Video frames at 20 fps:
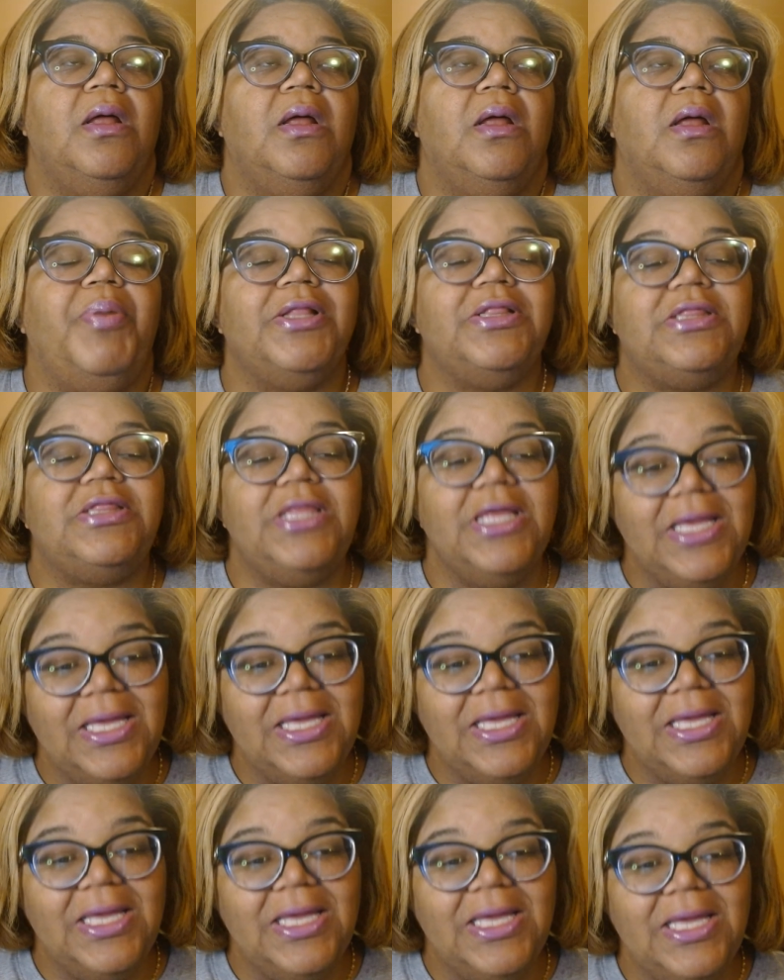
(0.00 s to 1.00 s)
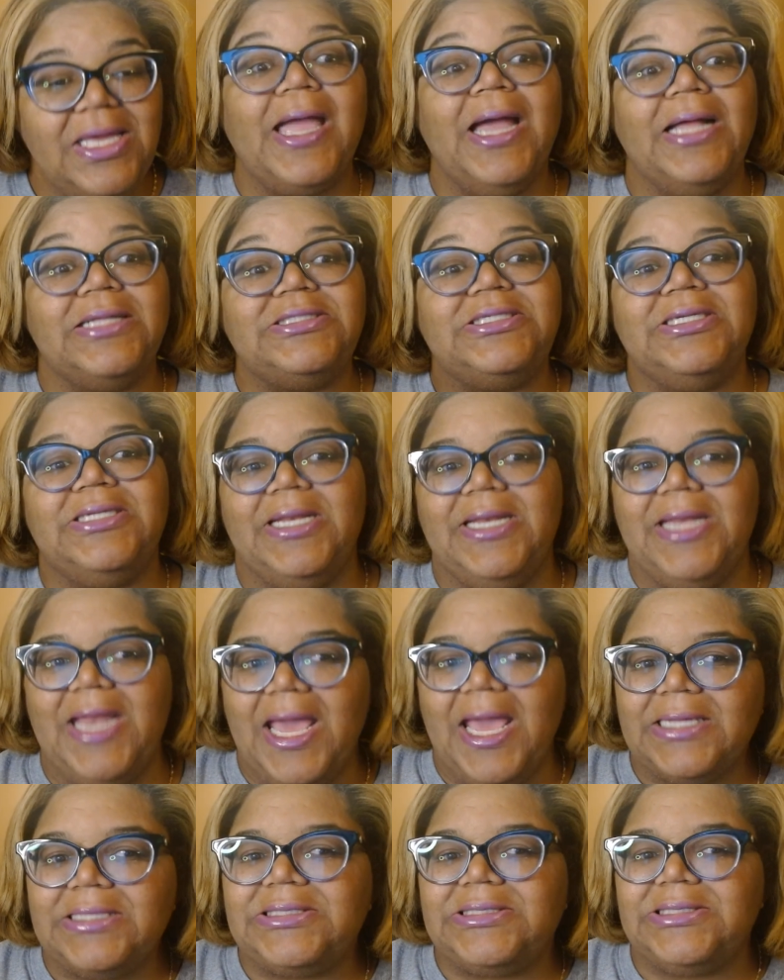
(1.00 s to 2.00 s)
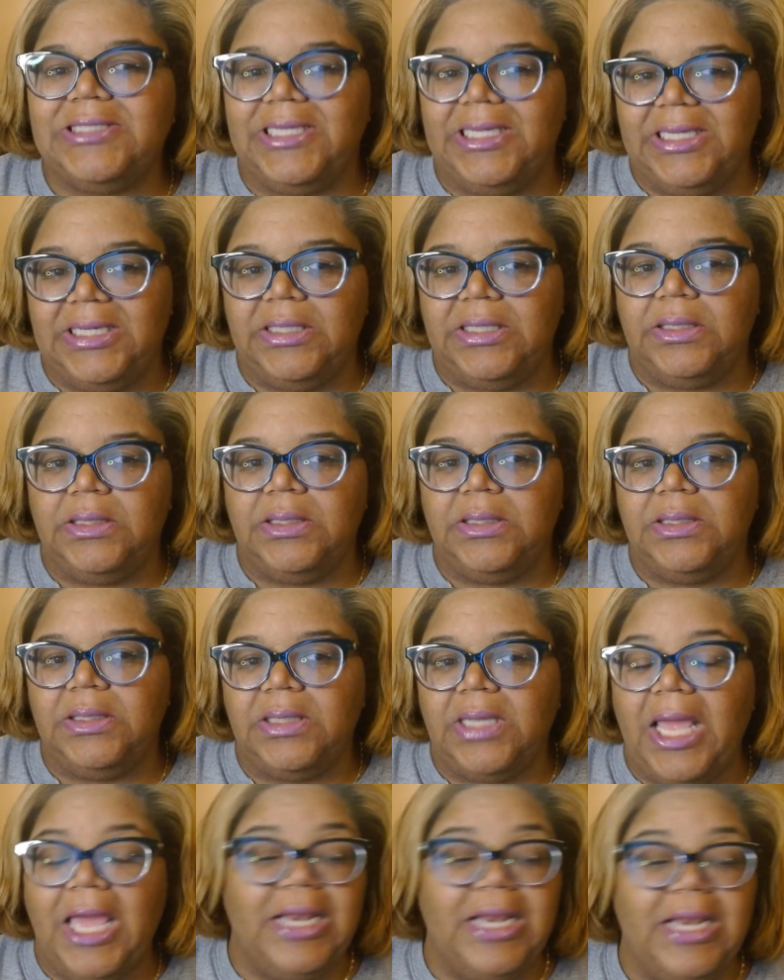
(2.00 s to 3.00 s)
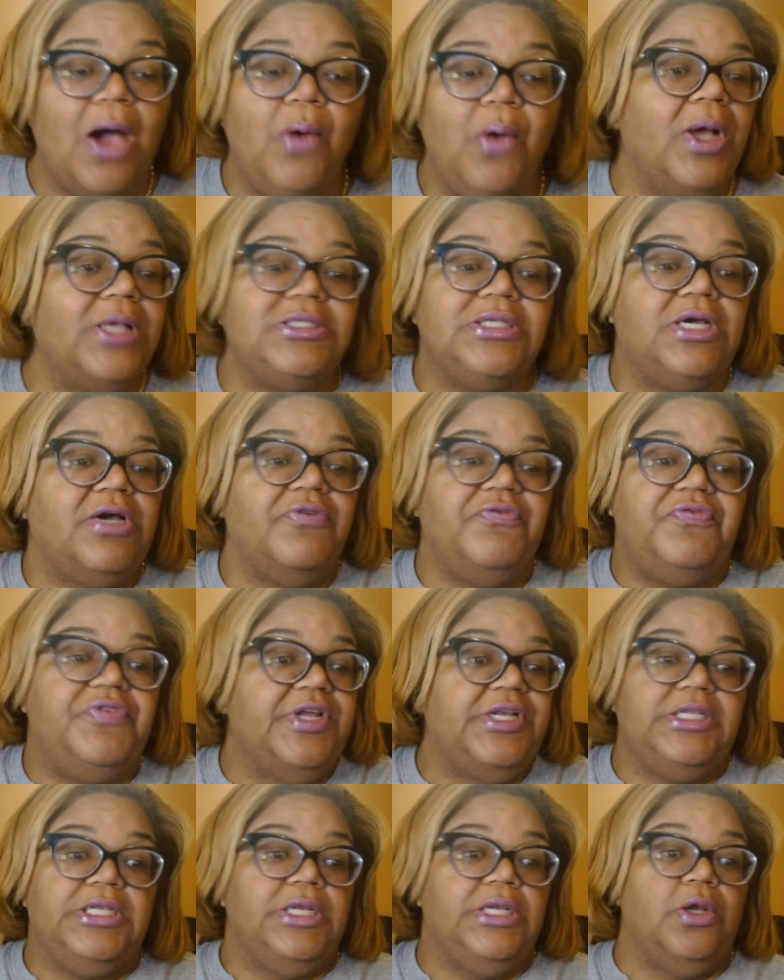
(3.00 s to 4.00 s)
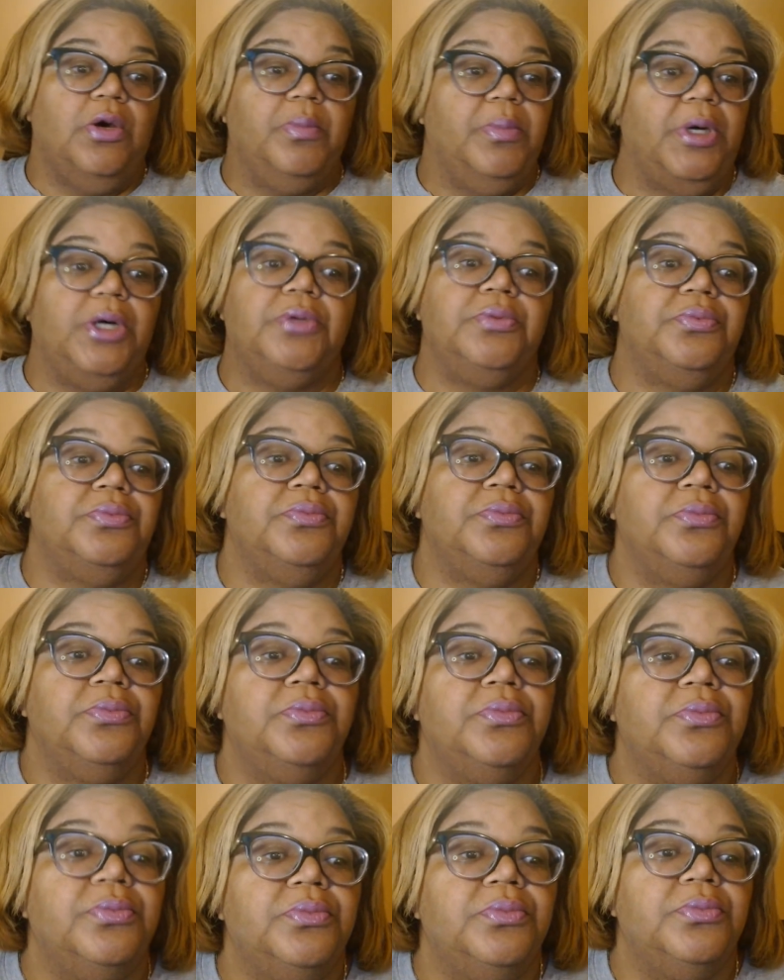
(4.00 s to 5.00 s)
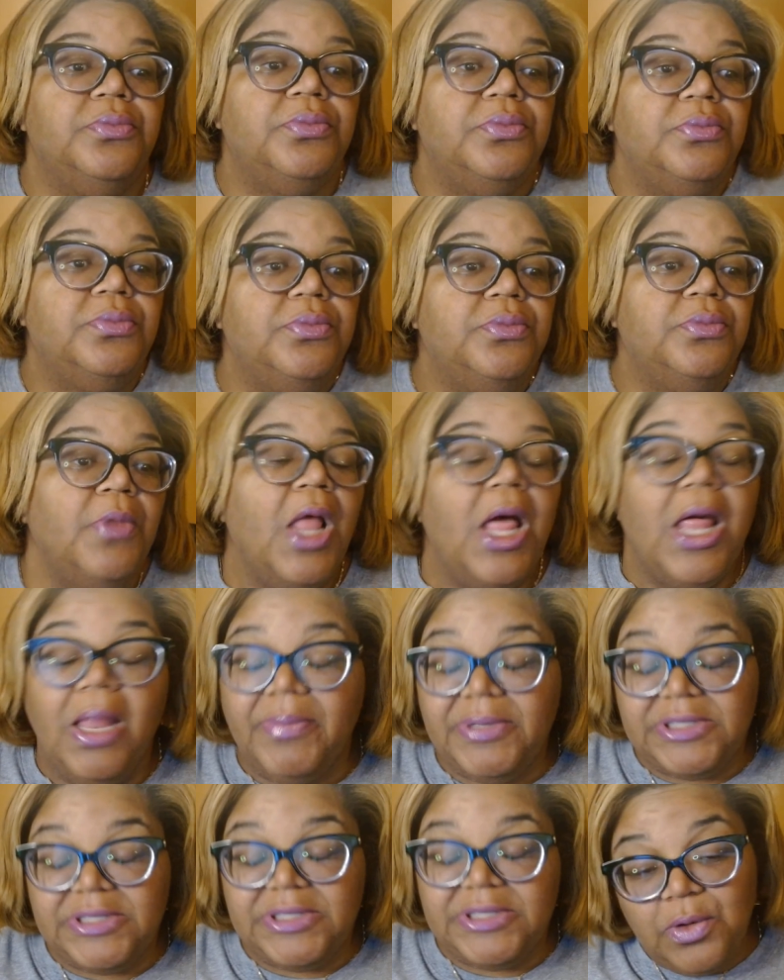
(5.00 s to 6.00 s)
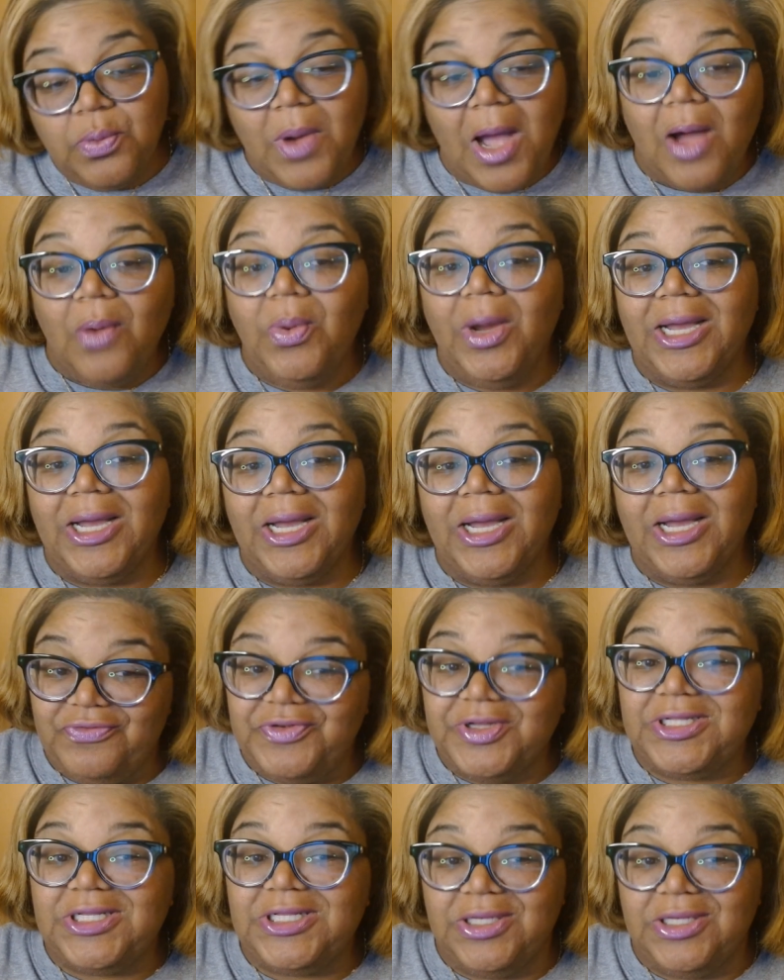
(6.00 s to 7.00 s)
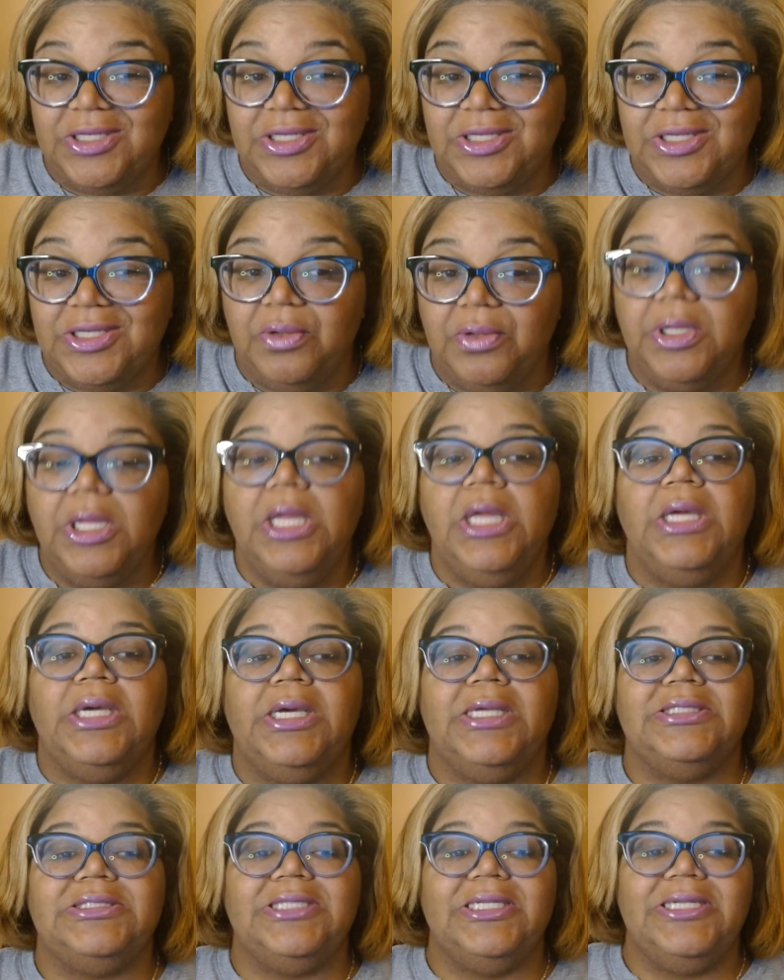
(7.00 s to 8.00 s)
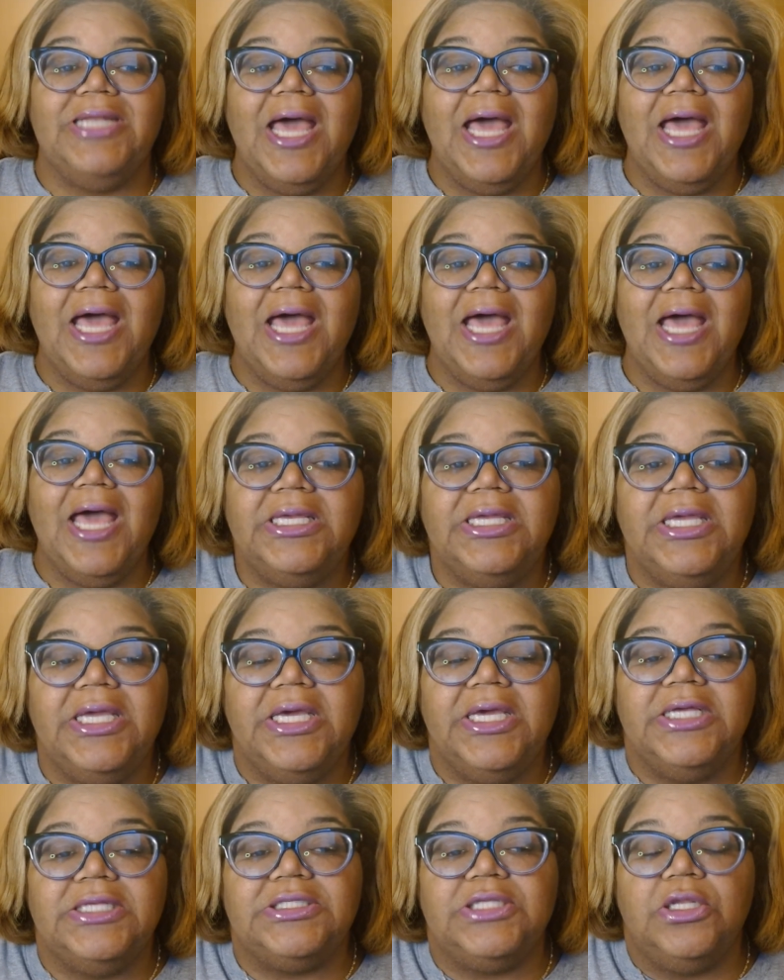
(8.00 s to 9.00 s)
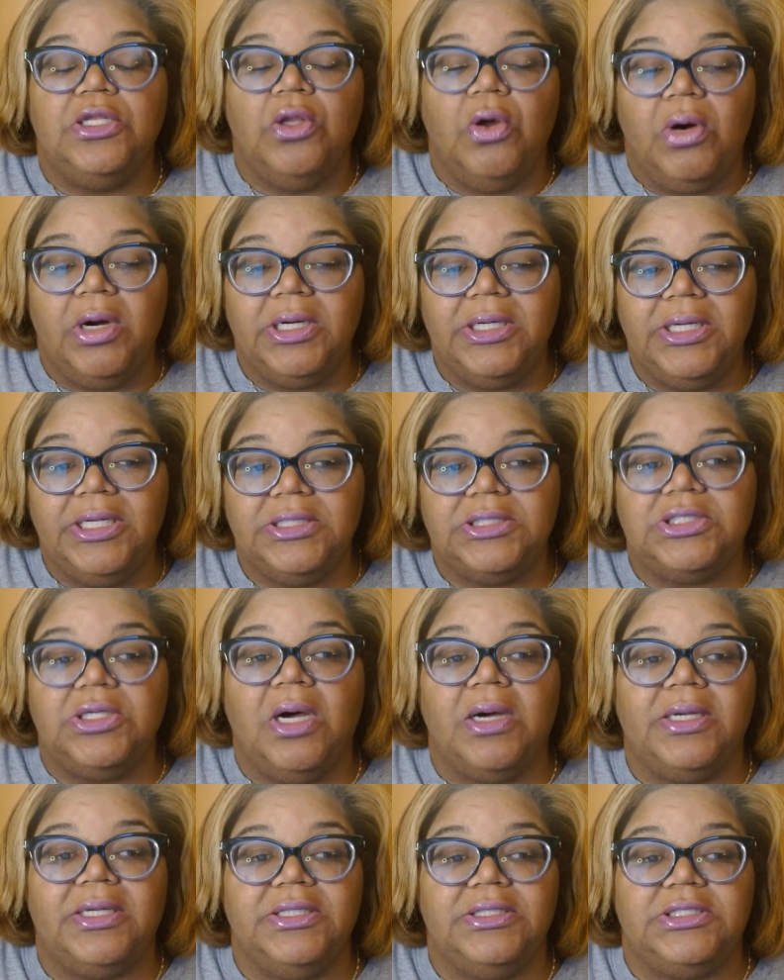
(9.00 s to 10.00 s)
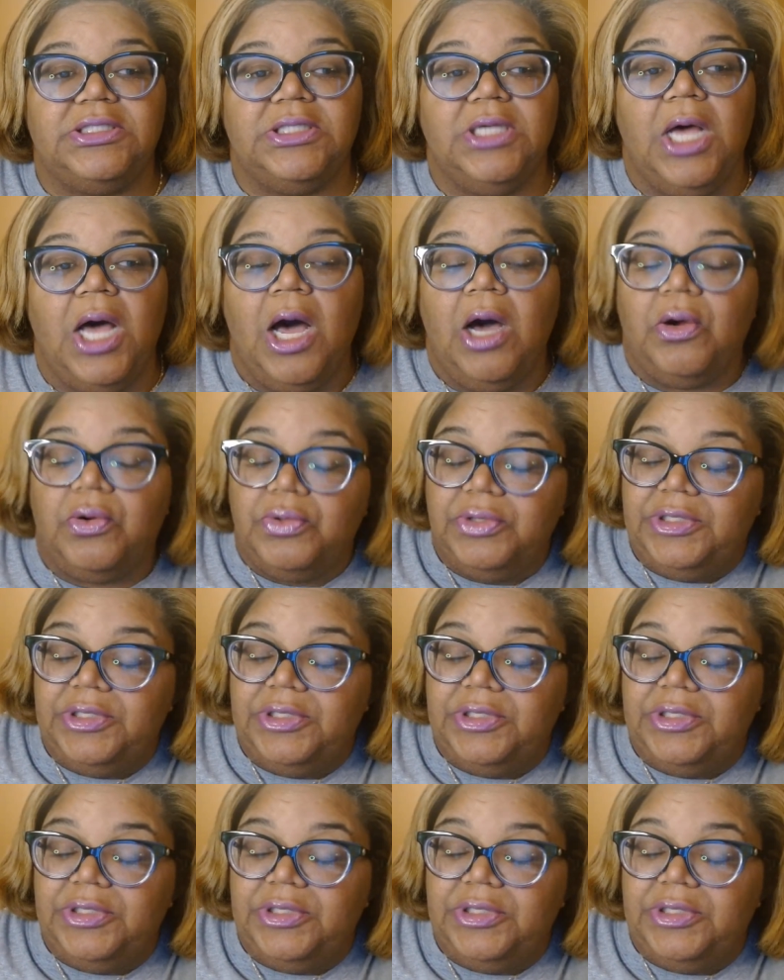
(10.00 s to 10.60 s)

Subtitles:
But then I got to the next scene and I wasn't conflicted no more. Let me tell you why I wasn't conflicted no more. Because the next scene is Lorna talking to Uncle